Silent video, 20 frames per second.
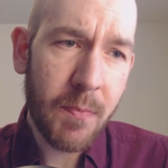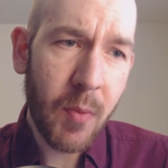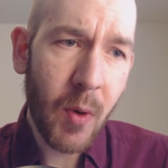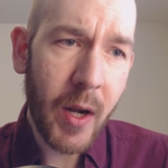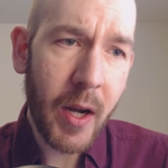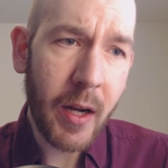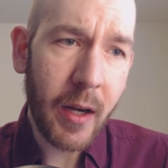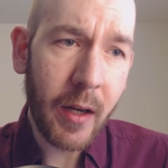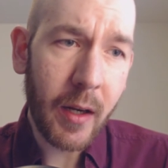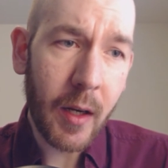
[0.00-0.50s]

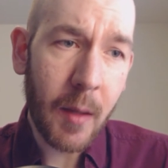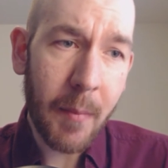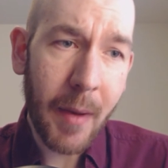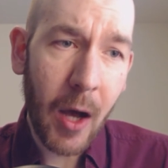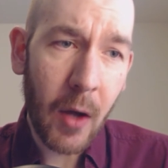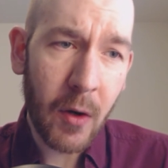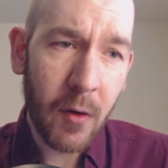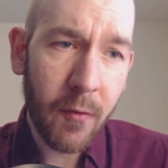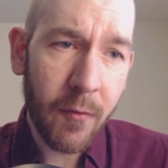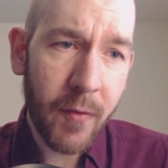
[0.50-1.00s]
spring
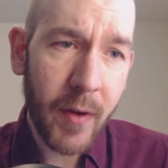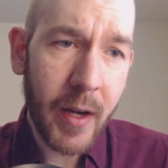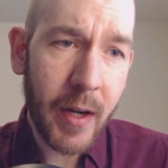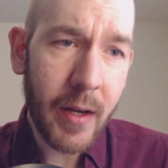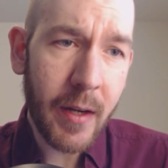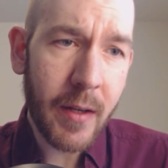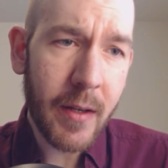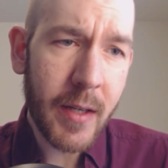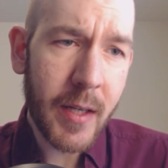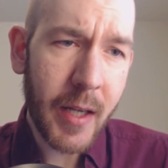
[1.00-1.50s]
about her
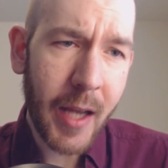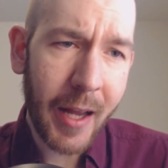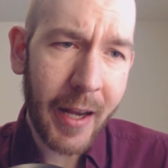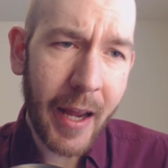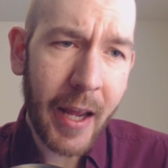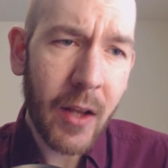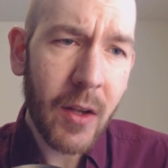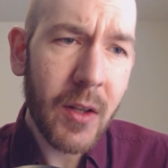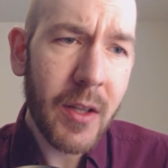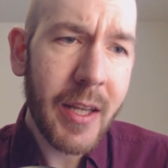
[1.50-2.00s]
feet,
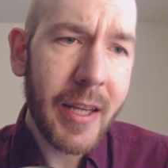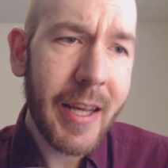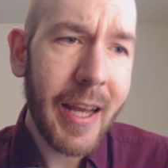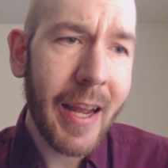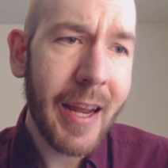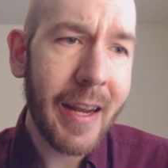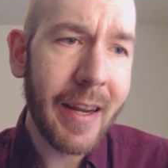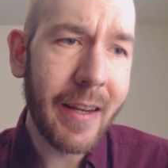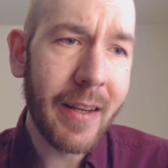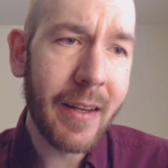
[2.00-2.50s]
and hailed
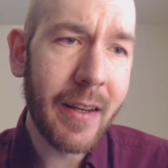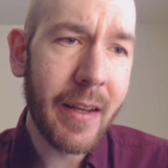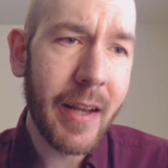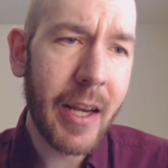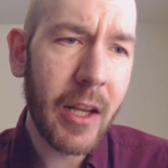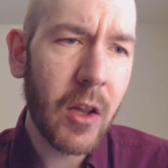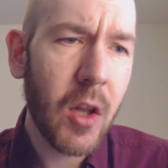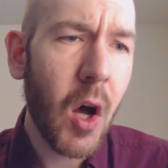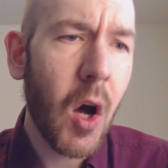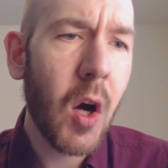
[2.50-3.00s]
again,
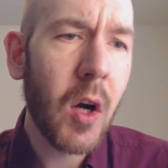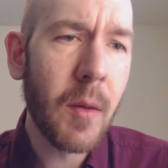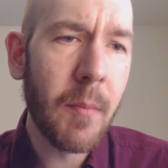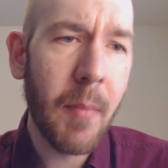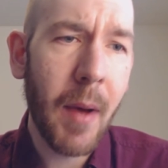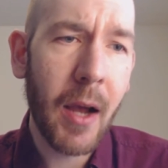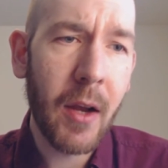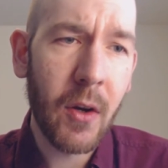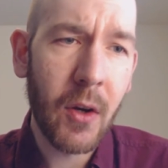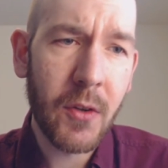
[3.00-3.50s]
he
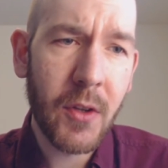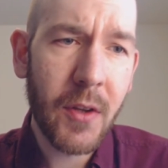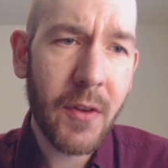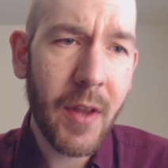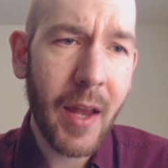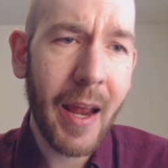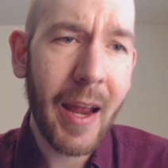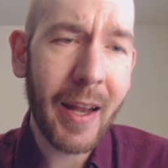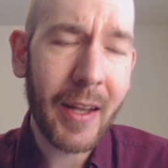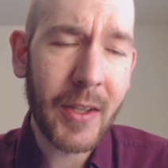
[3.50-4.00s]
longed by her to
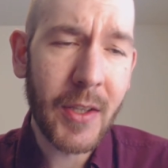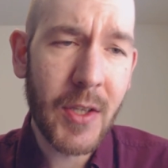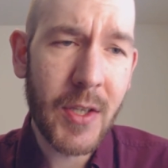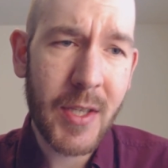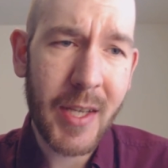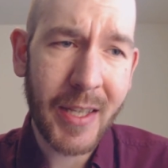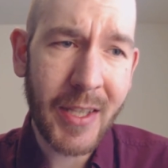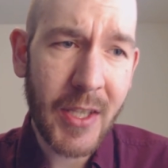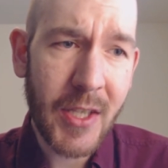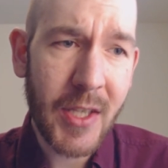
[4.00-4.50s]

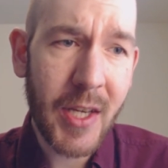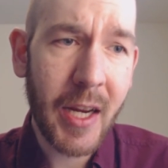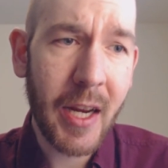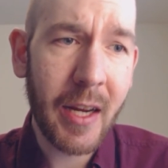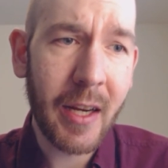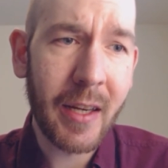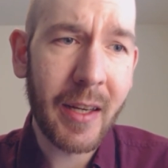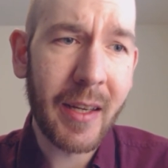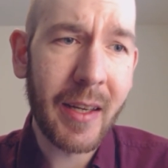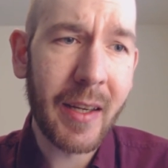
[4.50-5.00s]
dance and
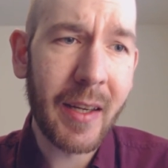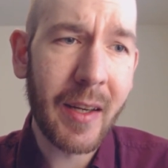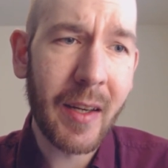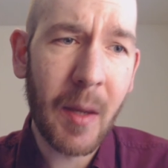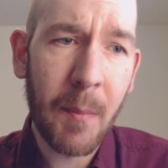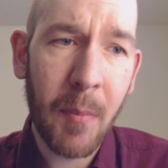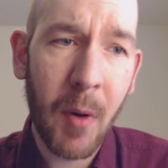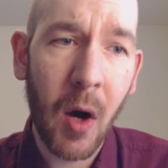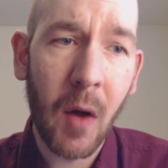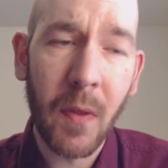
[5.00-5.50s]
sing,
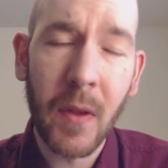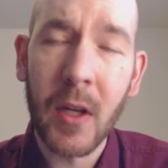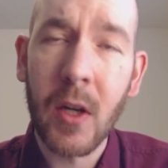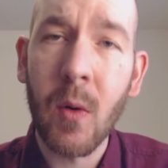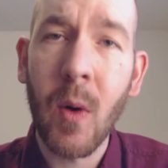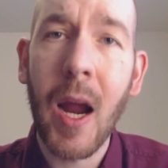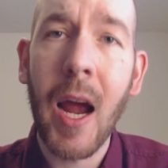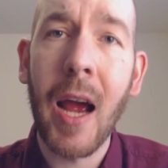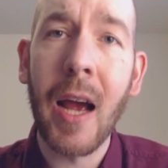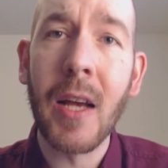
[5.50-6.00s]
upon the
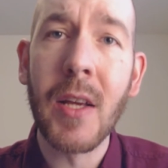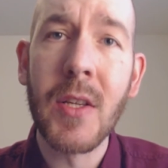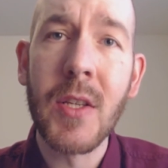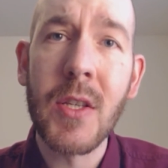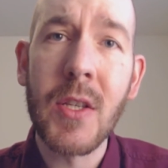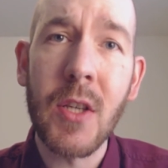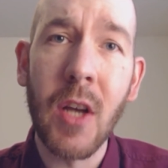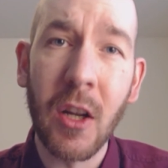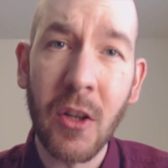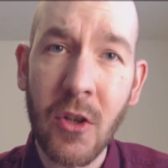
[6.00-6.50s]

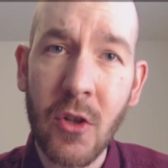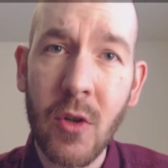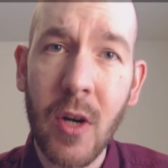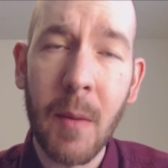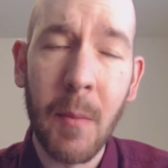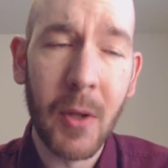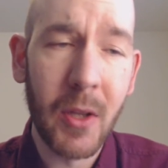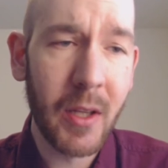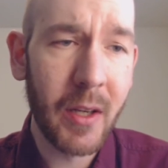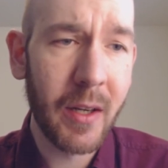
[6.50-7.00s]
grass
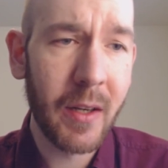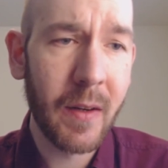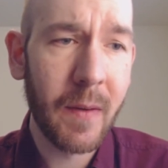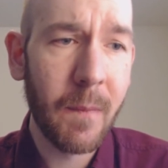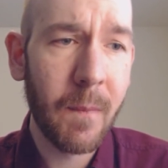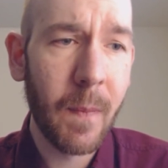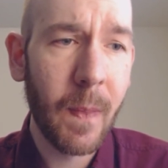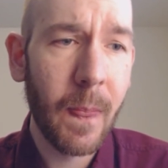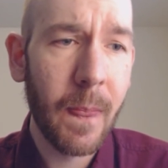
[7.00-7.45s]
untroubling.